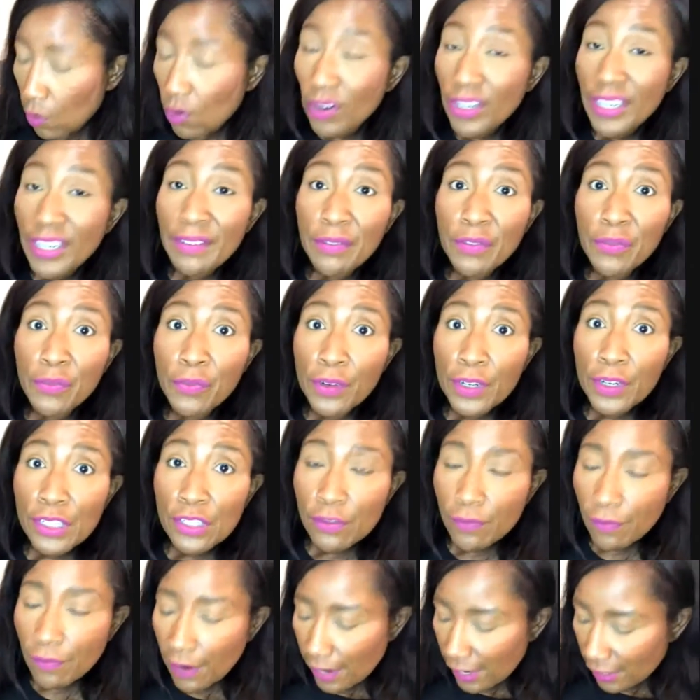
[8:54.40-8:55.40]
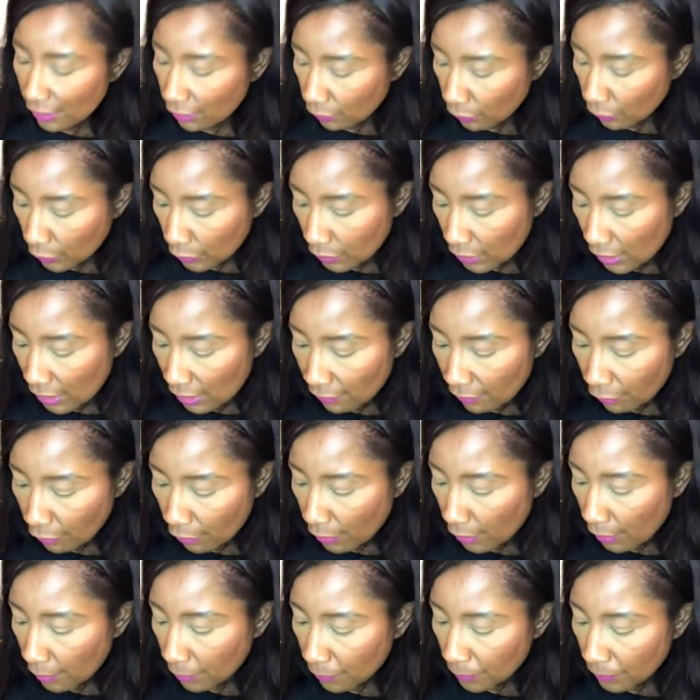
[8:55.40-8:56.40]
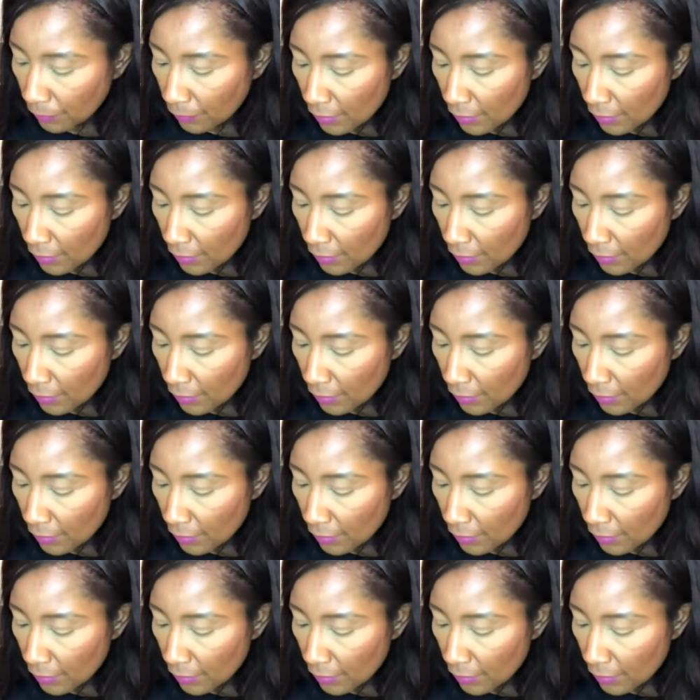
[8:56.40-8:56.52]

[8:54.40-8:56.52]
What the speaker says: or even French fries for savory?